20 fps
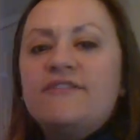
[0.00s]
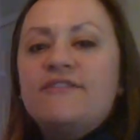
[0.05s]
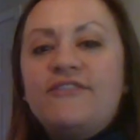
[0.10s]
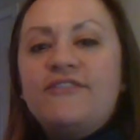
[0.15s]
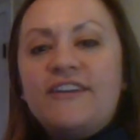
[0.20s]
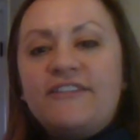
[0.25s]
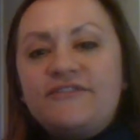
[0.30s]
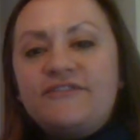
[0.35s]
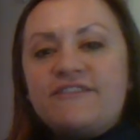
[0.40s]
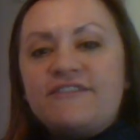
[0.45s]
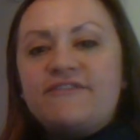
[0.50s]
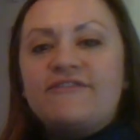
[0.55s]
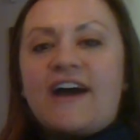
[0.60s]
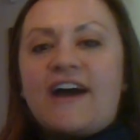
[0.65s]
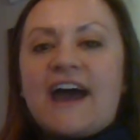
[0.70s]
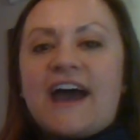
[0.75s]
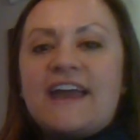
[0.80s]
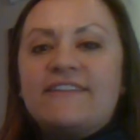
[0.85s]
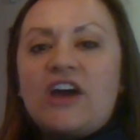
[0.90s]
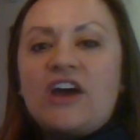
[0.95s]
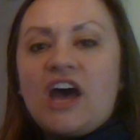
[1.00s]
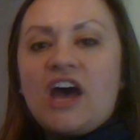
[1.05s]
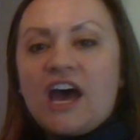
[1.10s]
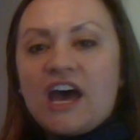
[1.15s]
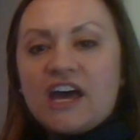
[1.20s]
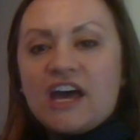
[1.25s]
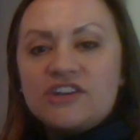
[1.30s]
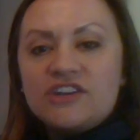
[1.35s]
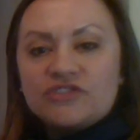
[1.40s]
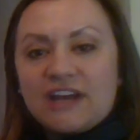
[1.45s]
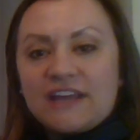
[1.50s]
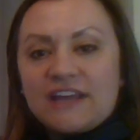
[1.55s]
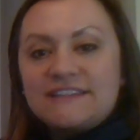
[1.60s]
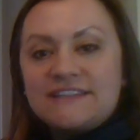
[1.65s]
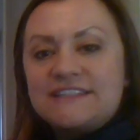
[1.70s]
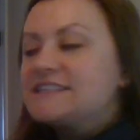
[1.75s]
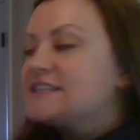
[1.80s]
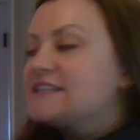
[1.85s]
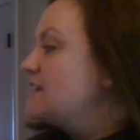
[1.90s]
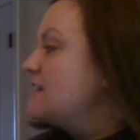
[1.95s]
55
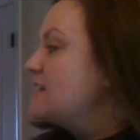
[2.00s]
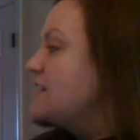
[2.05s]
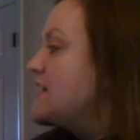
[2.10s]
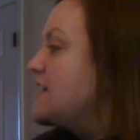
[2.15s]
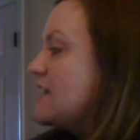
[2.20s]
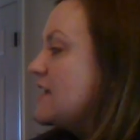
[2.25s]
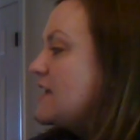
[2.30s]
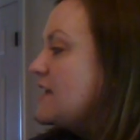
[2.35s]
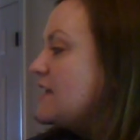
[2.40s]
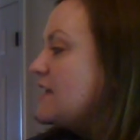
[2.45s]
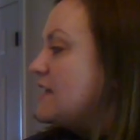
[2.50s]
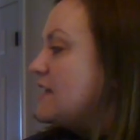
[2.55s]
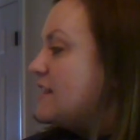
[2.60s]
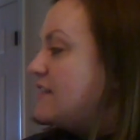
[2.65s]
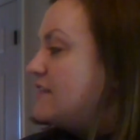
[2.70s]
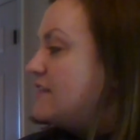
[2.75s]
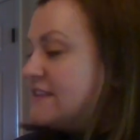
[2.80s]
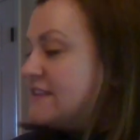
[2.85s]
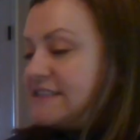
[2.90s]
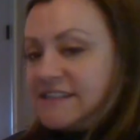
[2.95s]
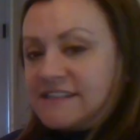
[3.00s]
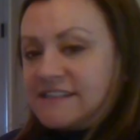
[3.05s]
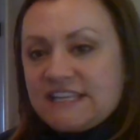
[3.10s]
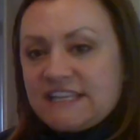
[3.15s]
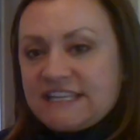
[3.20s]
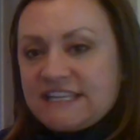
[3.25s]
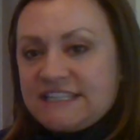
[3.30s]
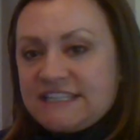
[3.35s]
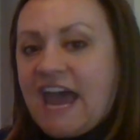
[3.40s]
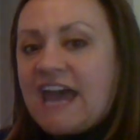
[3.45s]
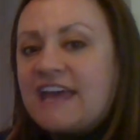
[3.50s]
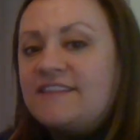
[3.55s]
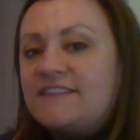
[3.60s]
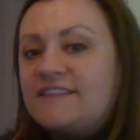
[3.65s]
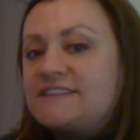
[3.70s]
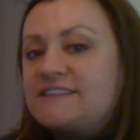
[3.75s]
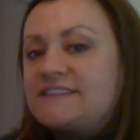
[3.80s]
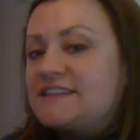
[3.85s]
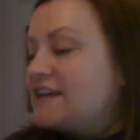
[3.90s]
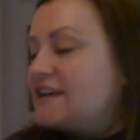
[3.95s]
hundredths. This is in the
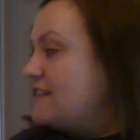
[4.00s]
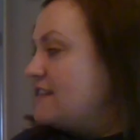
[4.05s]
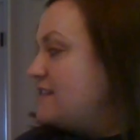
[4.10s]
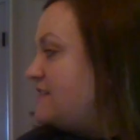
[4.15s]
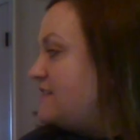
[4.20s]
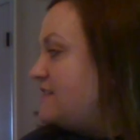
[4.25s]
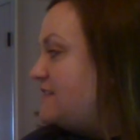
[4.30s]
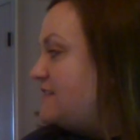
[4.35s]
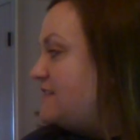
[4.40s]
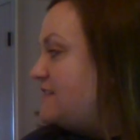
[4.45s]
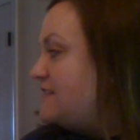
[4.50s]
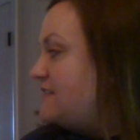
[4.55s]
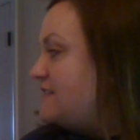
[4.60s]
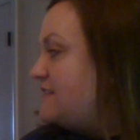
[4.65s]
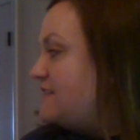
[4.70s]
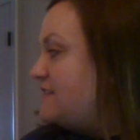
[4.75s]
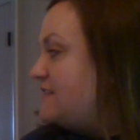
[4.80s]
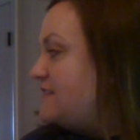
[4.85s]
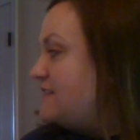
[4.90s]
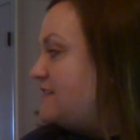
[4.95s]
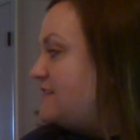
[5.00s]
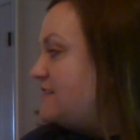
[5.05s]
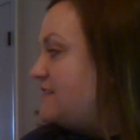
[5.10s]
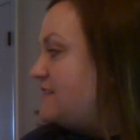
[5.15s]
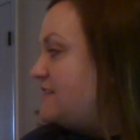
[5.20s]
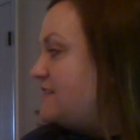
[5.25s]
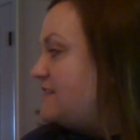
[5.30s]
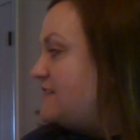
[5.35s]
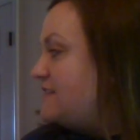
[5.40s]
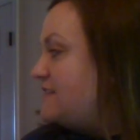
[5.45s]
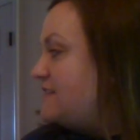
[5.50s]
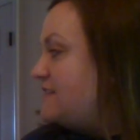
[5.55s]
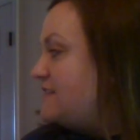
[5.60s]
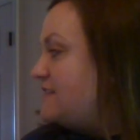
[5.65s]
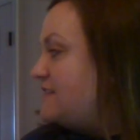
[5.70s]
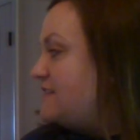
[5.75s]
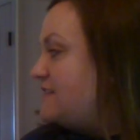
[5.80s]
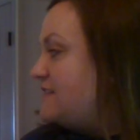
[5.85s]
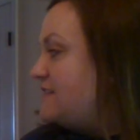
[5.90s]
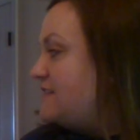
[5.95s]
tenths. This is in the
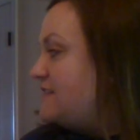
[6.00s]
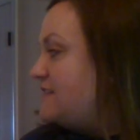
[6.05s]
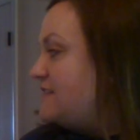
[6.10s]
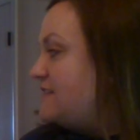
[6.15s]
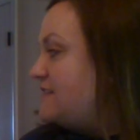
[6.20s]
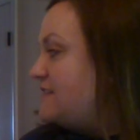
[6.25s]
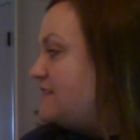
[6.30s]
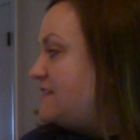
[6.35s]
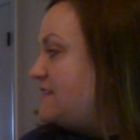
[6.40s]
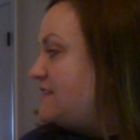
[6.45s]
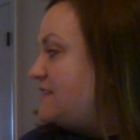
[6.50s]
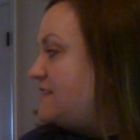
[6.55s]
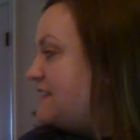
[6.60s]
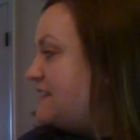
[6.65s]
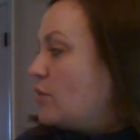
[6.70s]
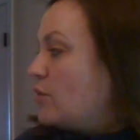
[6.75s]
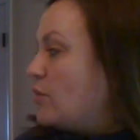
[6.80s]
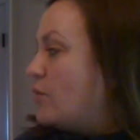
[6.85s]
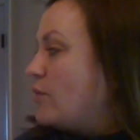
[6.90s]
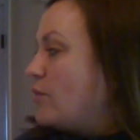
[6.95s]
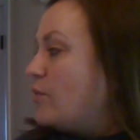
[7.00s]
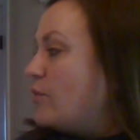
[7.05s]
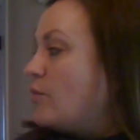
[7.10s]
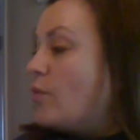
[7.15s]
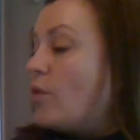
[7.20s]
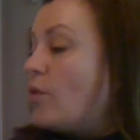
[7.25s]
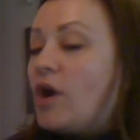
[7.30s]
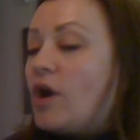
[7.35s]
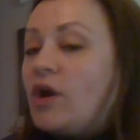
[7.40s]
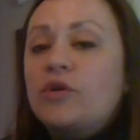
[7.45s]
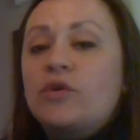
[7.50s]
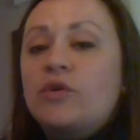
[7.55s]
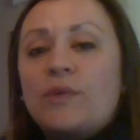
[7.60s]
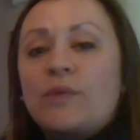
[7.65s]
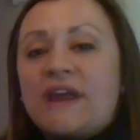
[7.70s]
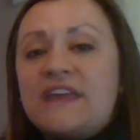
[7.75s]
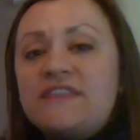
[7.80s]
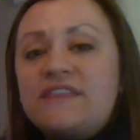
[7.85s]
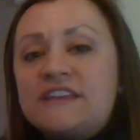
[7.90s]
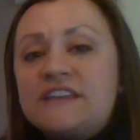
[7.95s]
hundredths. A
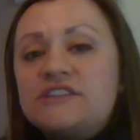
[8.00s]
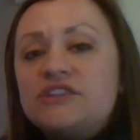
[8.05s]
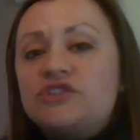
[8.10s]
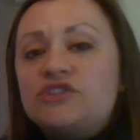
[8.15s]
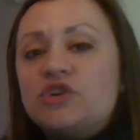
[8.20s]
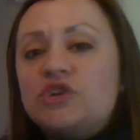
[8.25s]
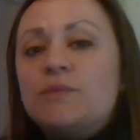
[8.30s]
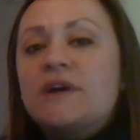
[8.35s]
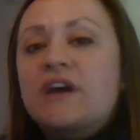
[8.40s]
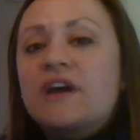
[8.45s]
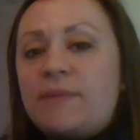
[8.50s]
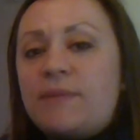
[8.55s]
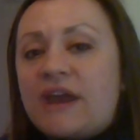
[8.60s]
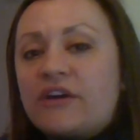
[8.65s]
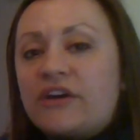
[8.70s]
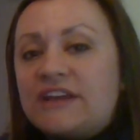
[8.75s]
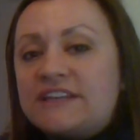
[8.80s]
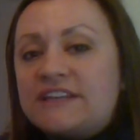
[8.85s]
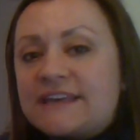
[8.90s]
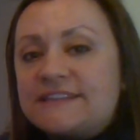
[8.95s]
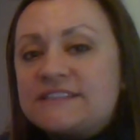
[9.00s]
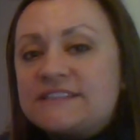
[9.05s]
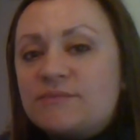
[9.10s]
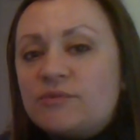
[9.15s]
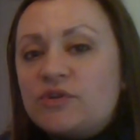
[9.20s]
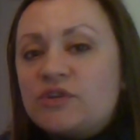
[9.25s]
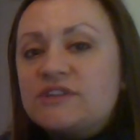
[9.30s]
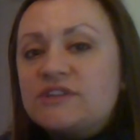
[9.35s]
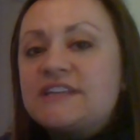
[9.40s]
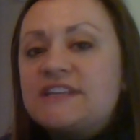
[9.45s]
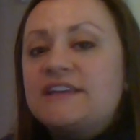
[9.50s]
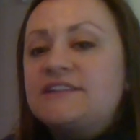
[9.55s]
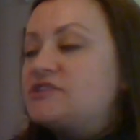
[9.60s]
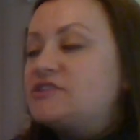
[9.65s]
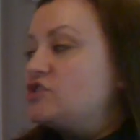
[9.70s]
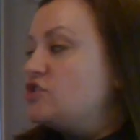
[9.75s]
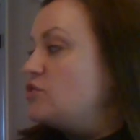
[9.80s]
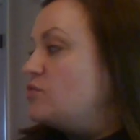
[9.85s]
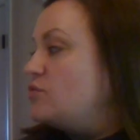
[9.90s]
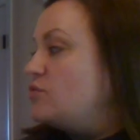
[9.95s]
great thing to do when comparing decimals is
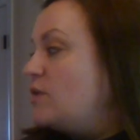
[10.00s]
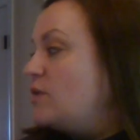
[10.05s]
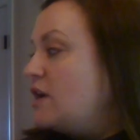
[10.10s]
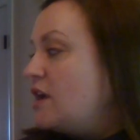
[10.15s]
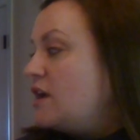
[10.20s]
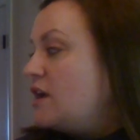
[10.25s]
to